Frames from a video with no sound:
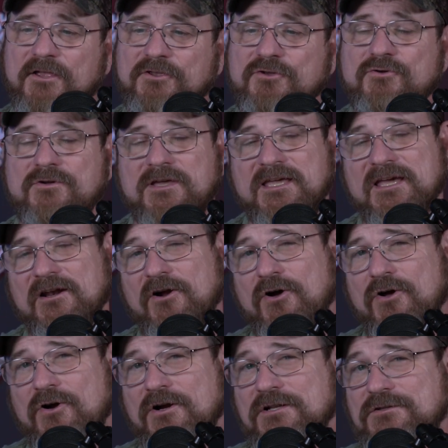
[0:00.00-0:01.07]
you can get
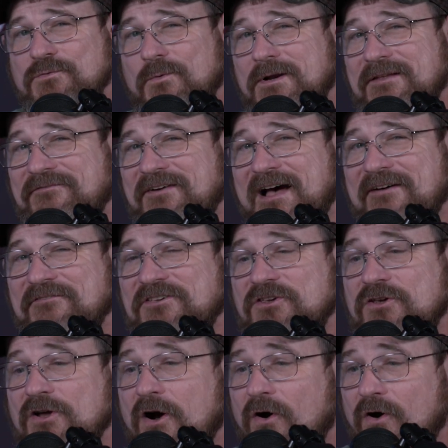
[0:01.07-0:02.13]
125
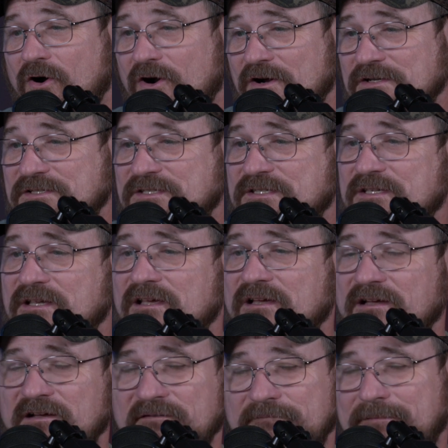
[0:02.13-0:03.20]
yards
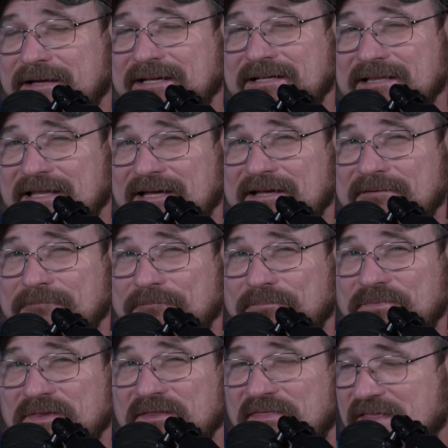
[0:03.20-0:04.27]
of bank line.
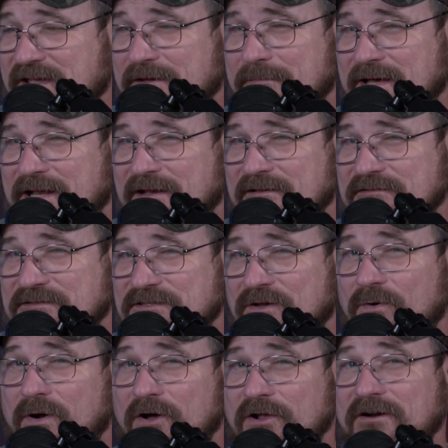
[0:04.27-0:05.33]
Think about it.
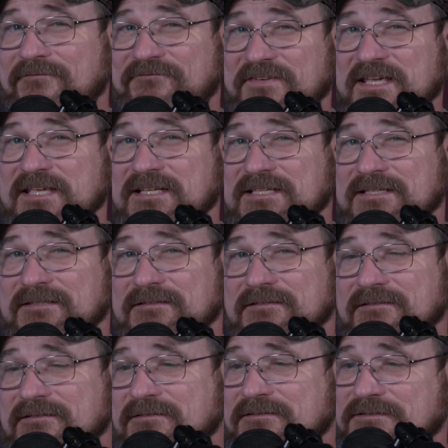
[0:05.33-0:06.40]
So 100 feet
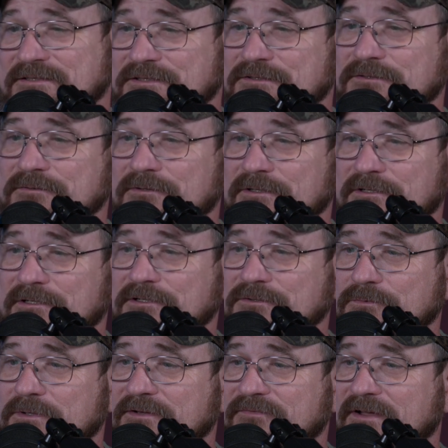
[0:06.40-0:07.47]
to
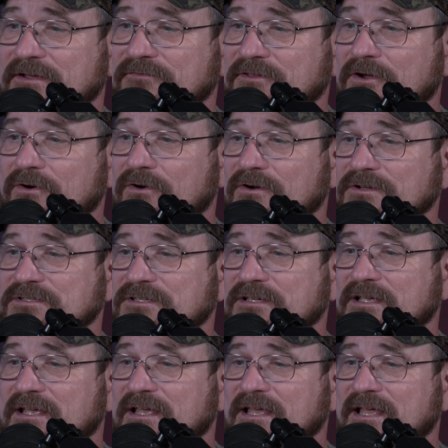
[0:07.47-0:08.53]
125 yards.
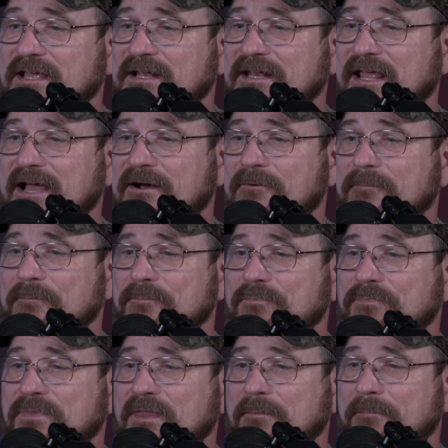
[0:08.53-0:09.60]
Now,
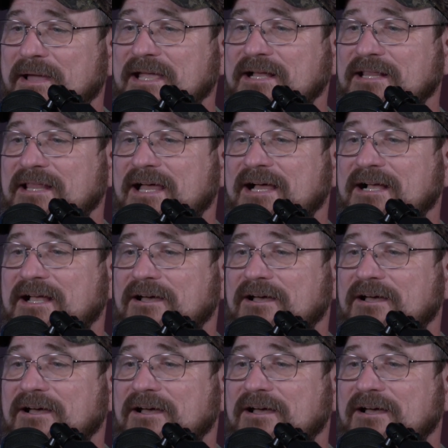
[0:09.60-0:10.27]
bank line